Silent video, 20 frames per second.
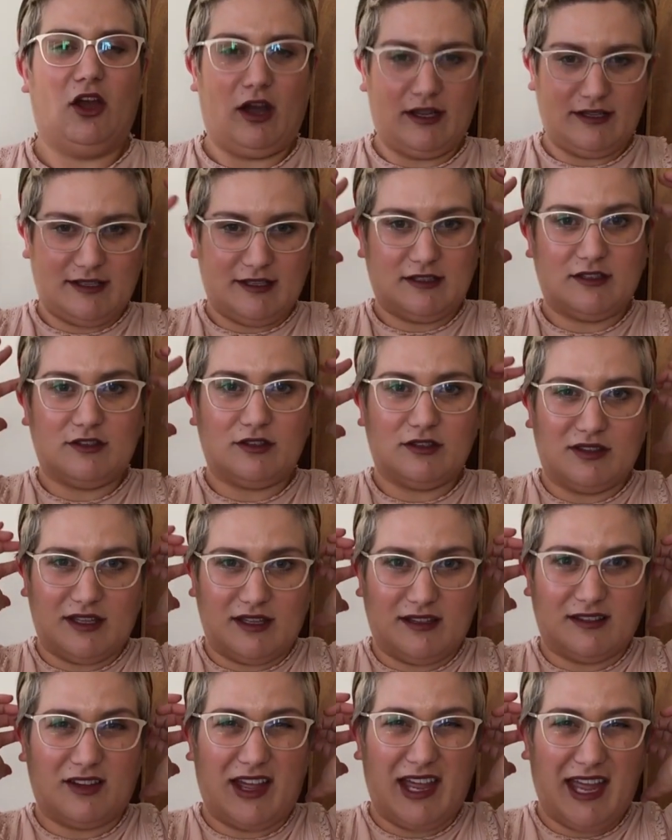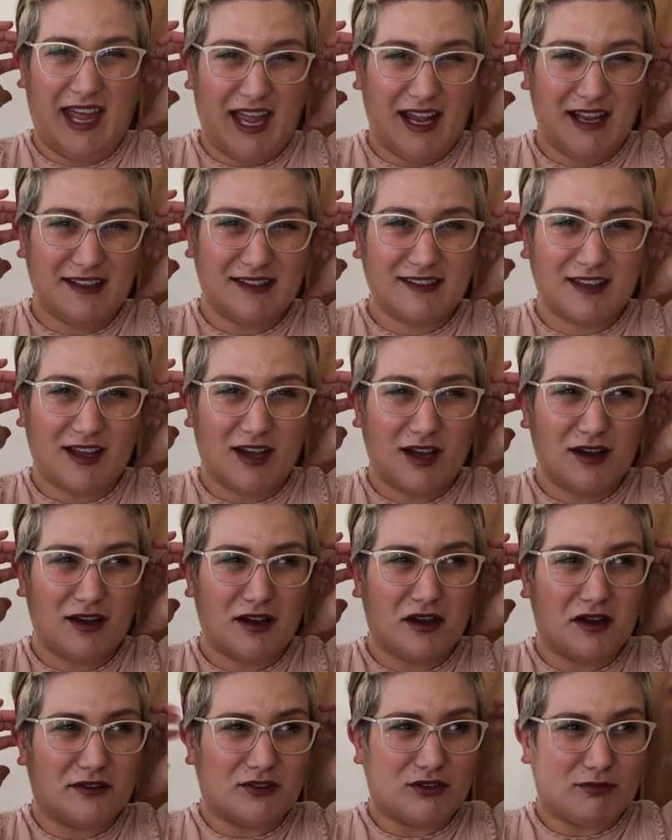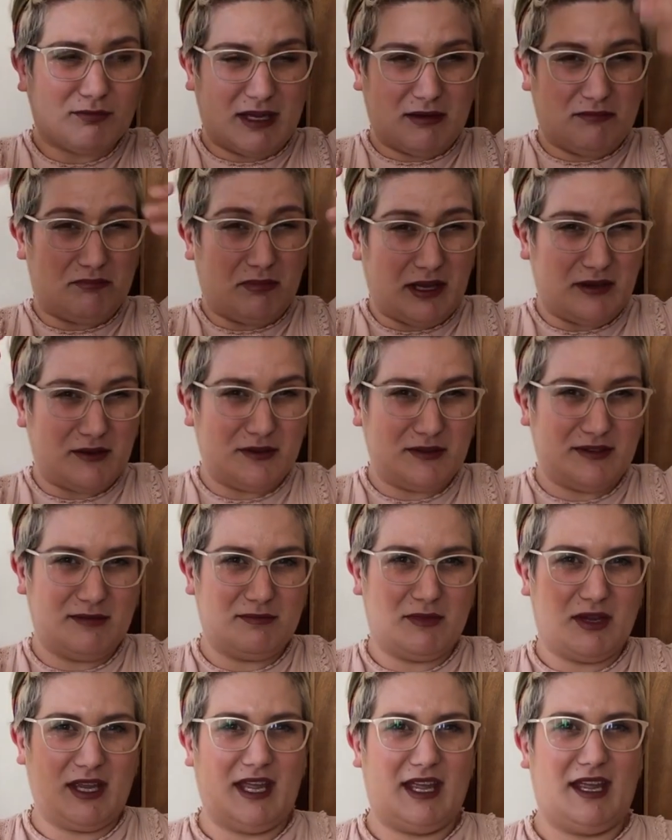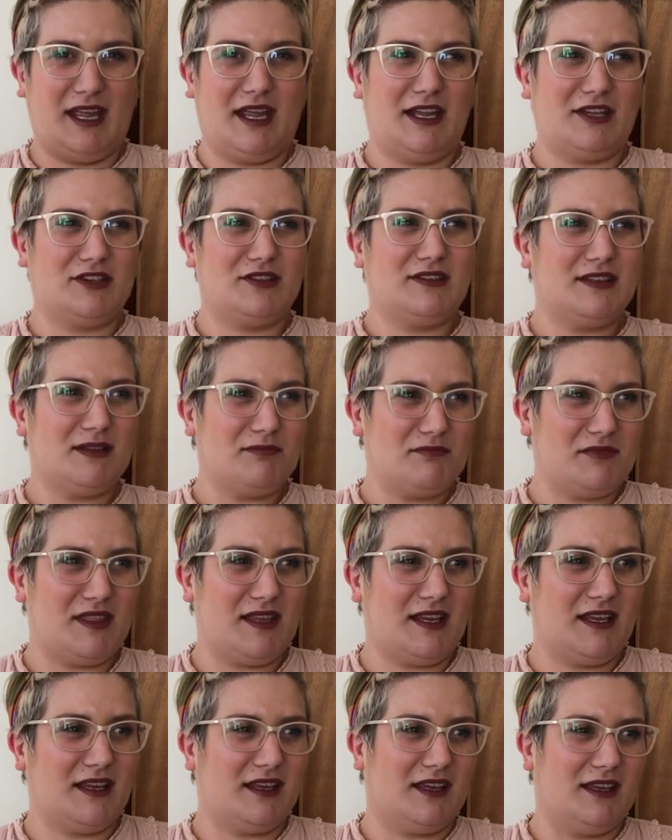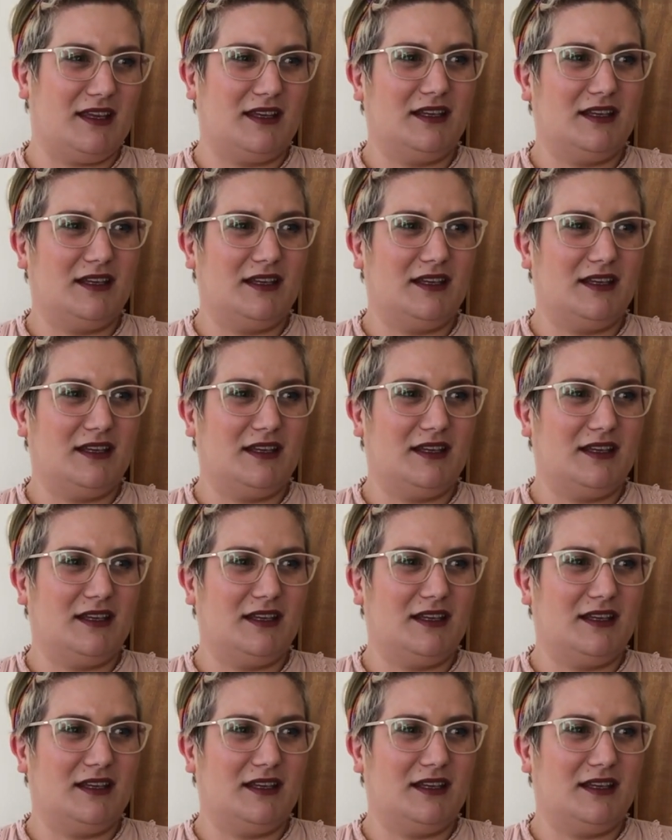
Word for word: I tend to do things like headscarves, big bows in my hair, just something